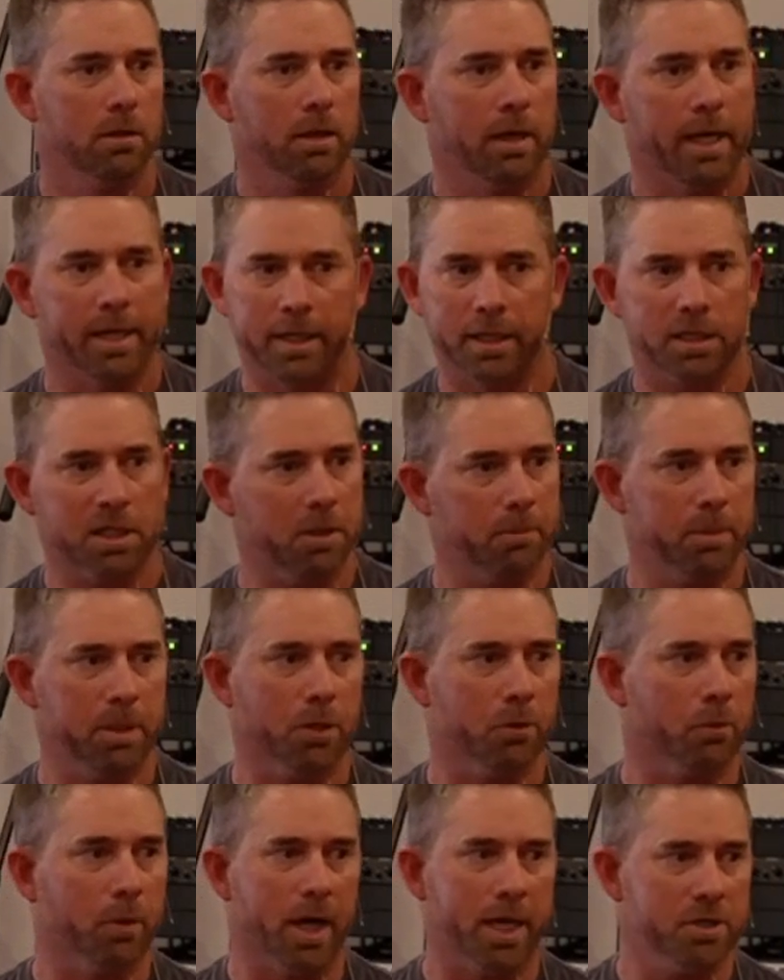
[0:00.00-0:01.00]
And it can be
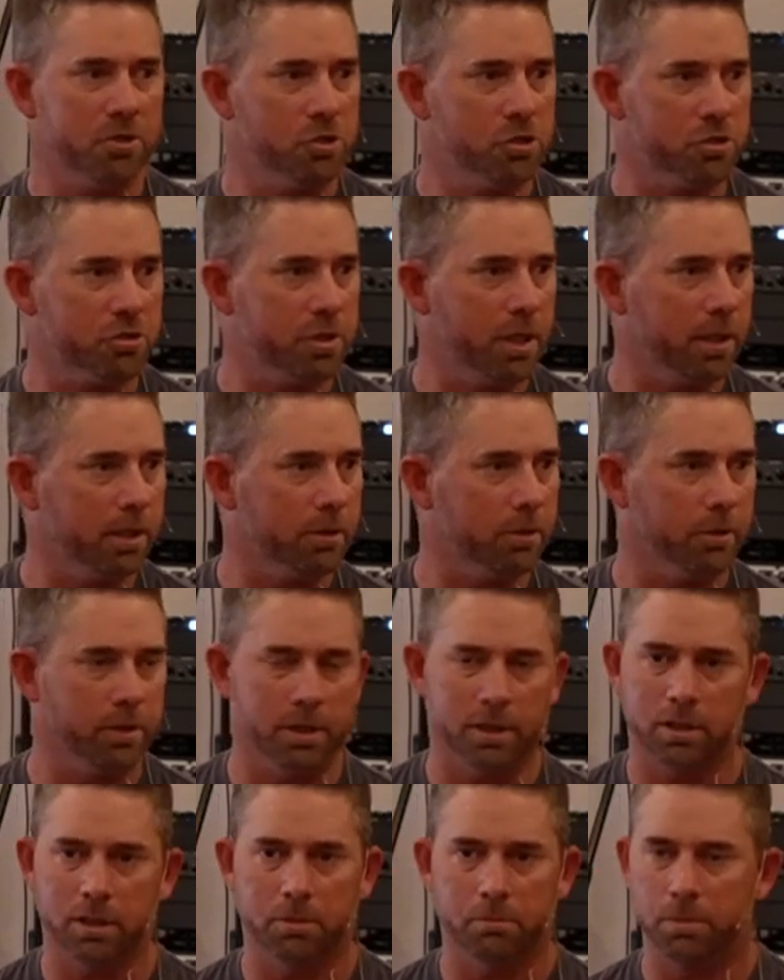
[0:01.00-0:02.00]
a righteous anger.
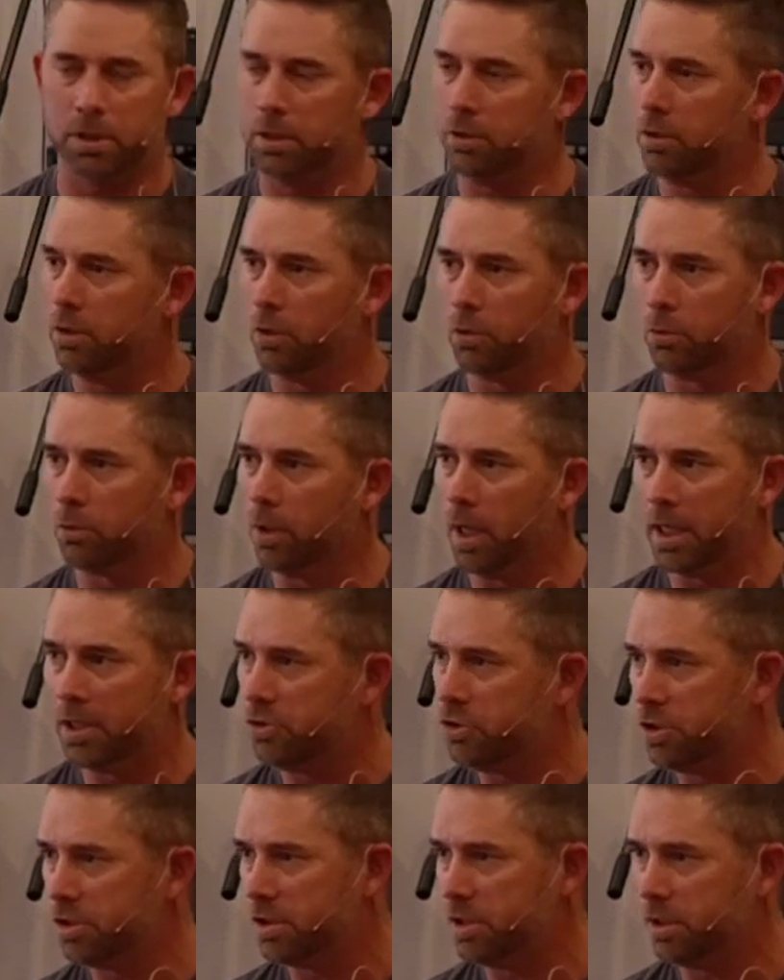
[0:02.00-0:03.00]
It can be, you know,
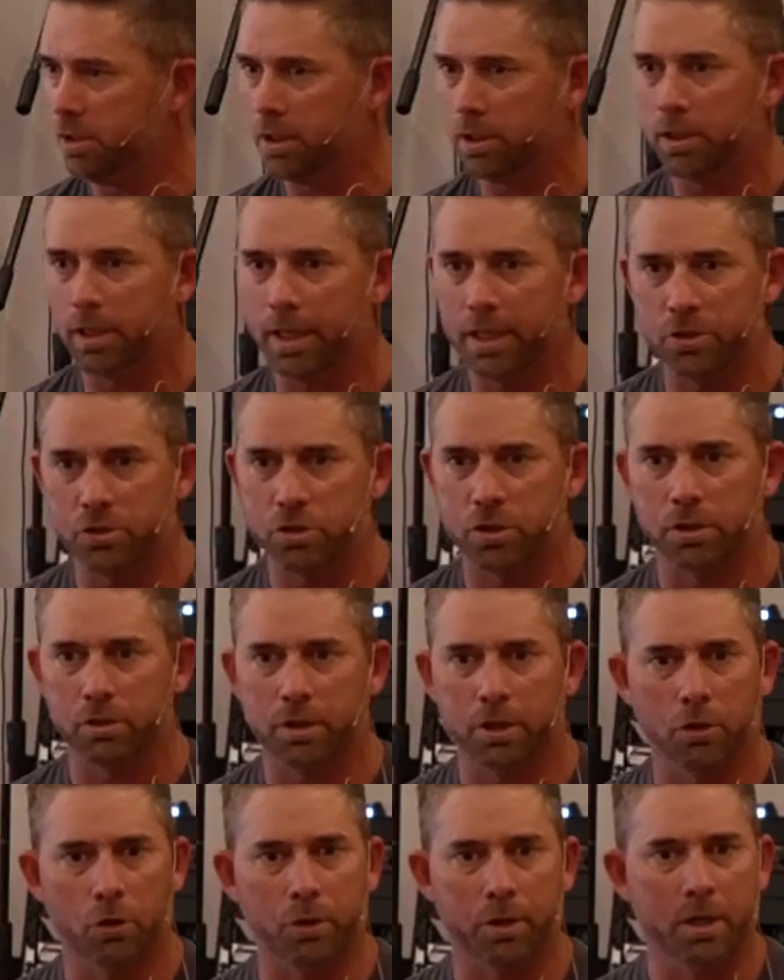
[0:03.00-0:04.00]
righteous indignation,
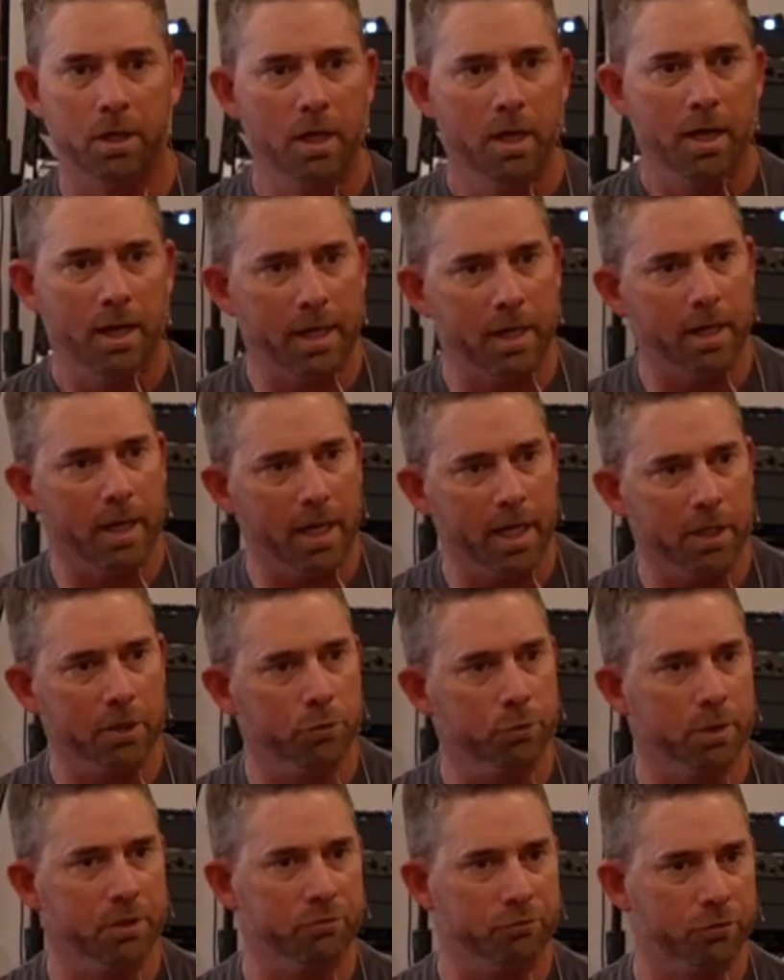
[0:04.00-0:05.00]
you know, and, and
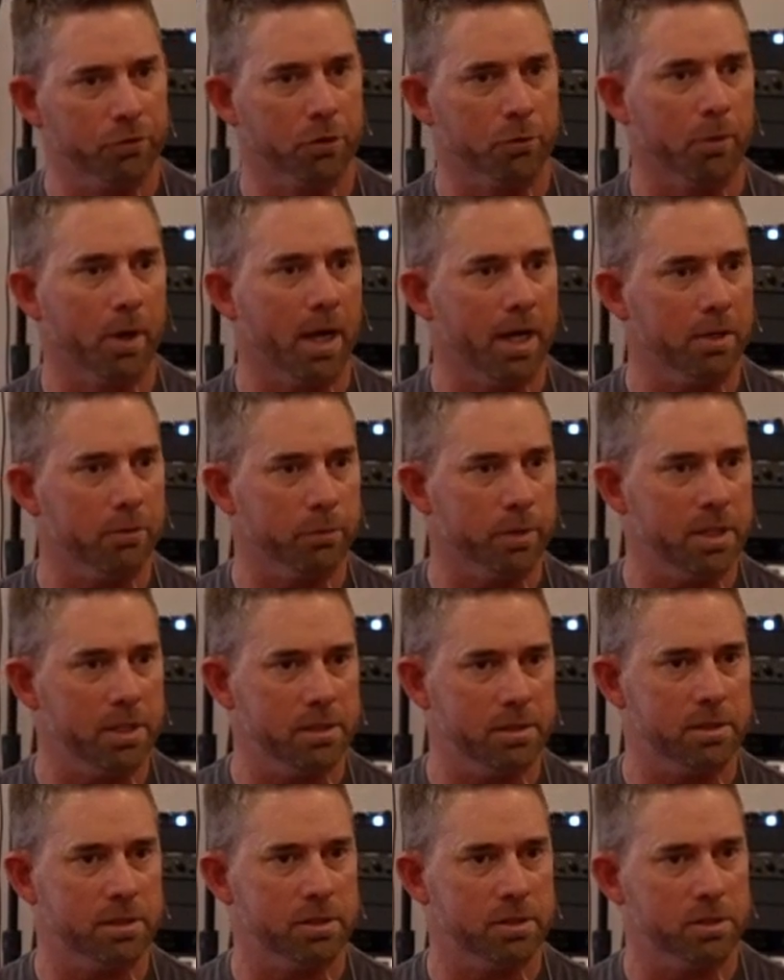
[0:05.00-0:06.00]
angry for the right
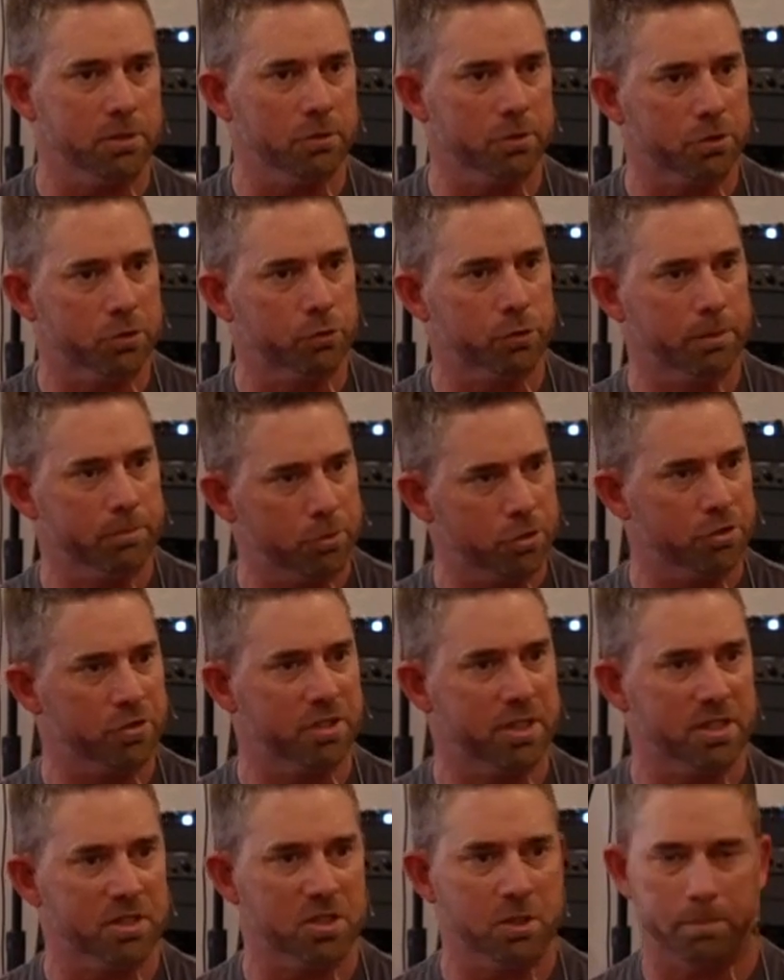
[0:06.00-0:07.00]
reasons. You know, the scripture
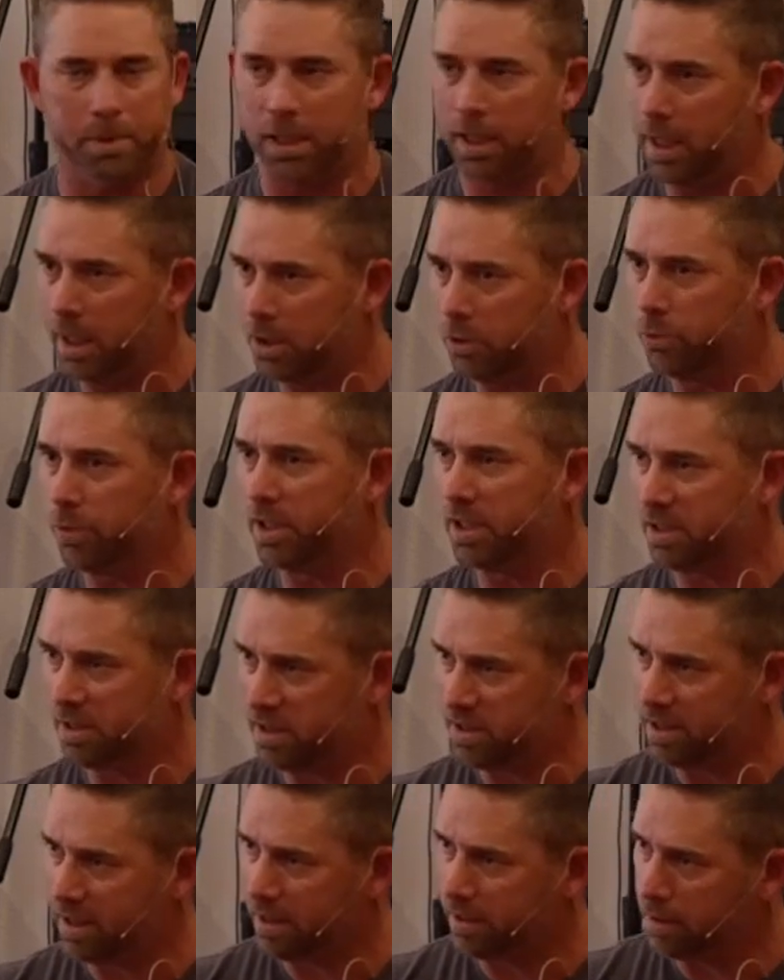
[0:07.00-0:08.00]
says to be angry and
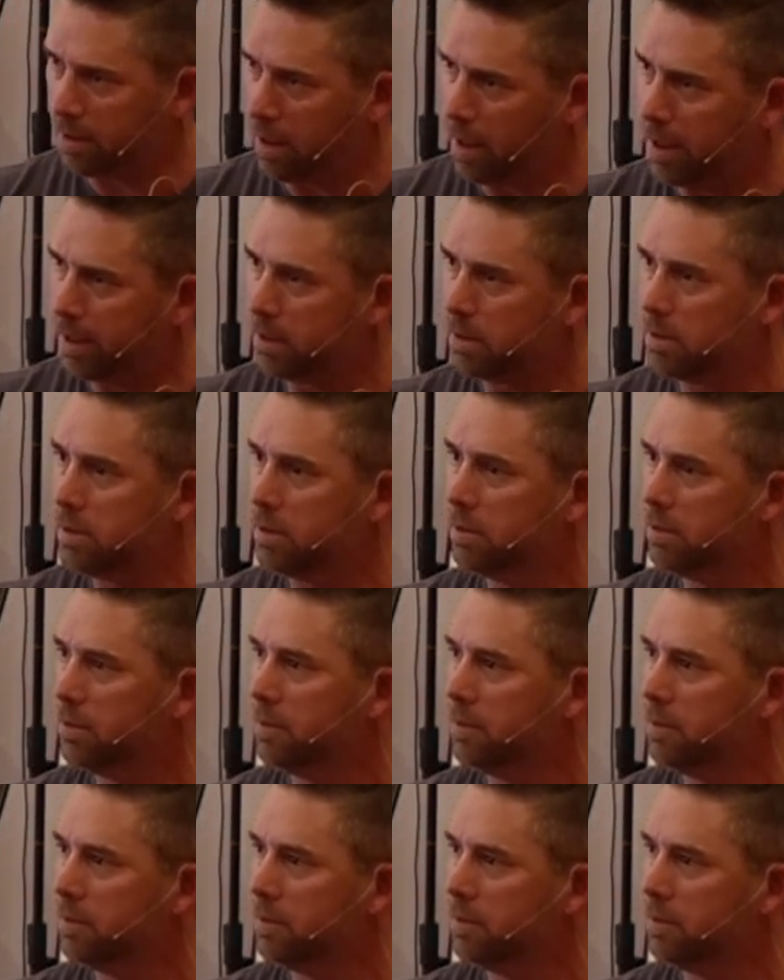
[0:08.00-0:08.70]
sin not.